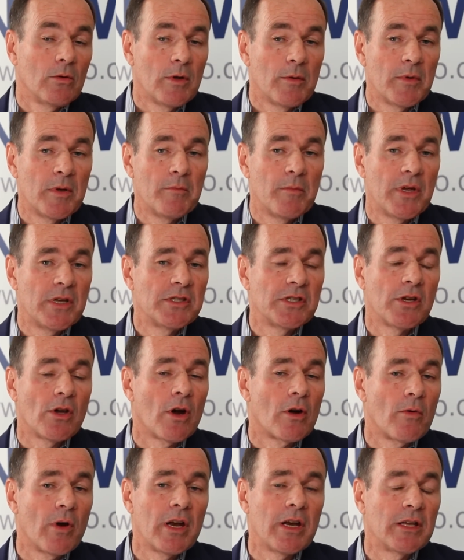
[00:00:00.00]
We've been busy
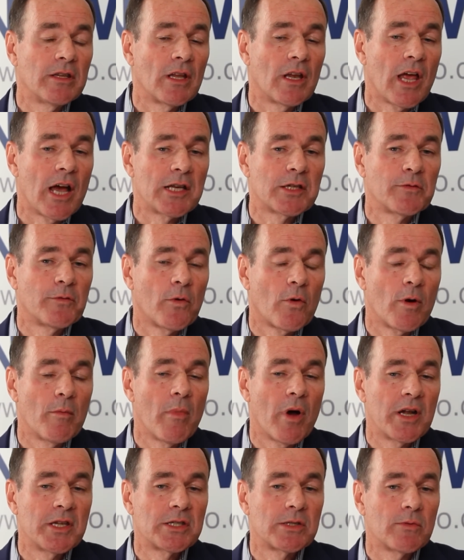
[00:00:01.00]
already. In the last four
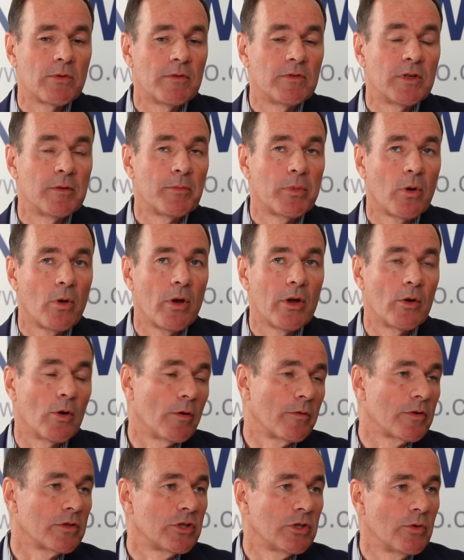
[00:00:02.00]
months, we've deployed
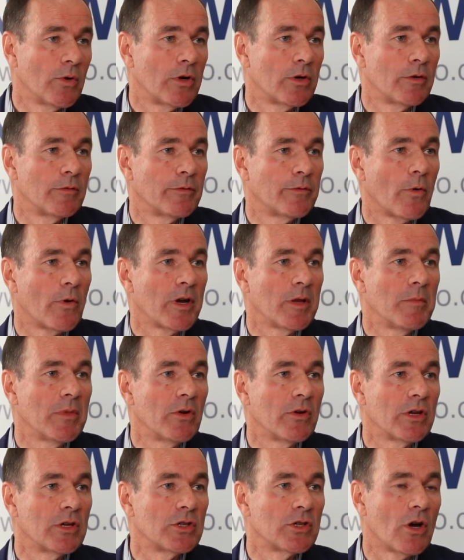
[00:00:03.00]
over $240
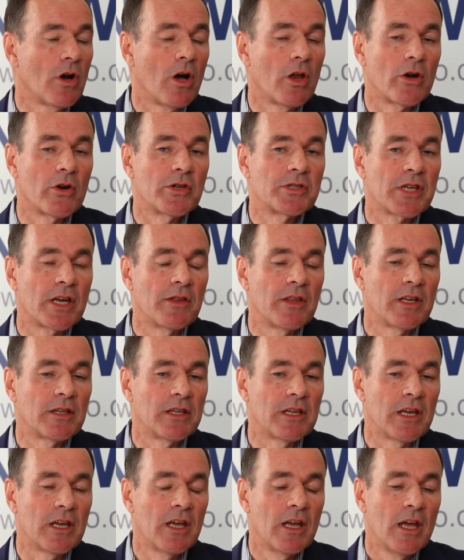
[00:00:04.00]
million. I
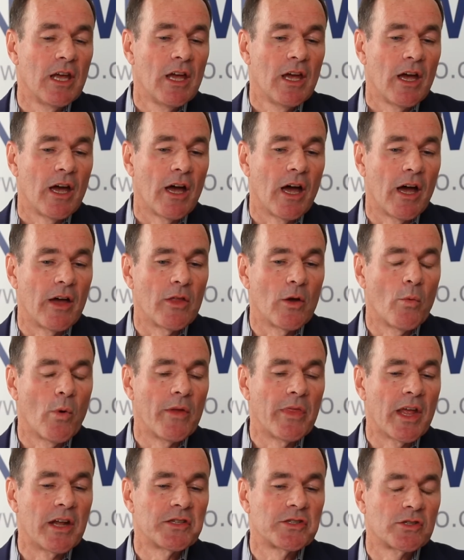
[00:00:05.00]
think the, uh, the
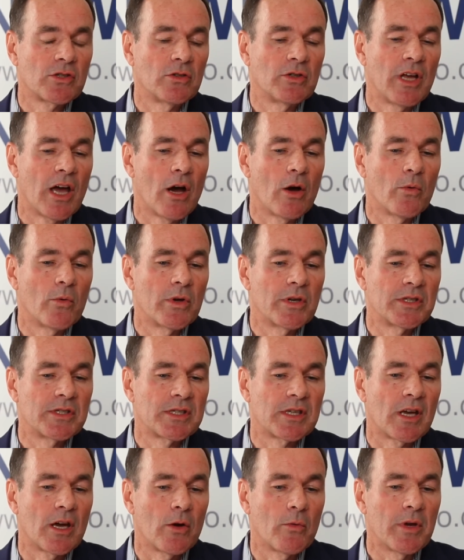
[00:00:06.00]
one that stood out
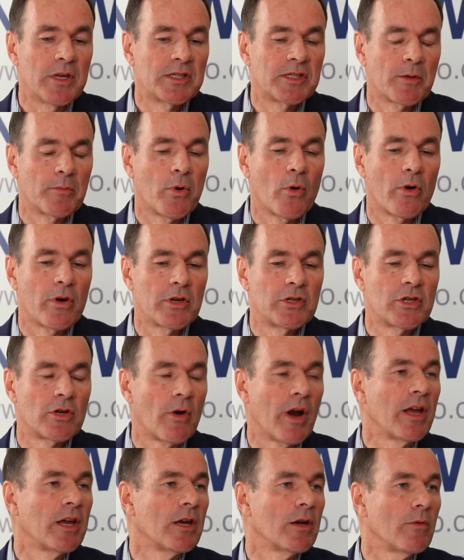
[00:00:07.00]
was uh, we supported
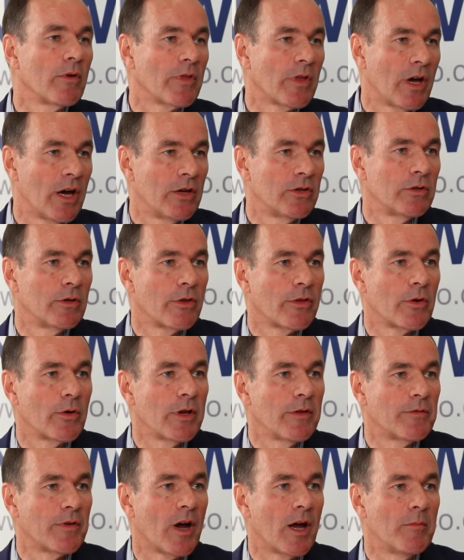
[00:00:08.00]
Teranga with
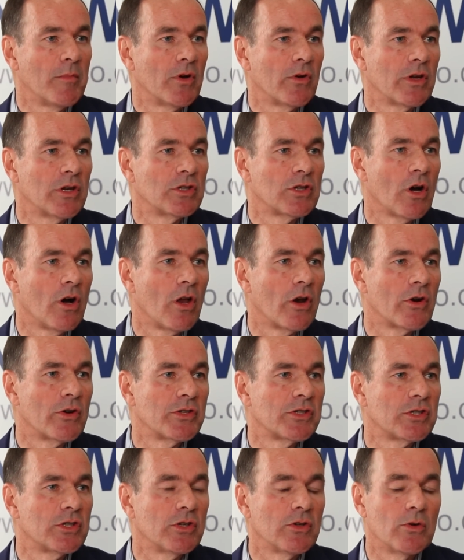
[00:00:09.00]
$135 million
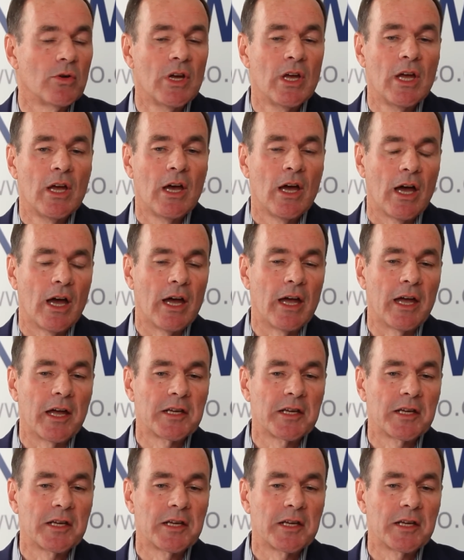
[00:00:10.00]
to uh,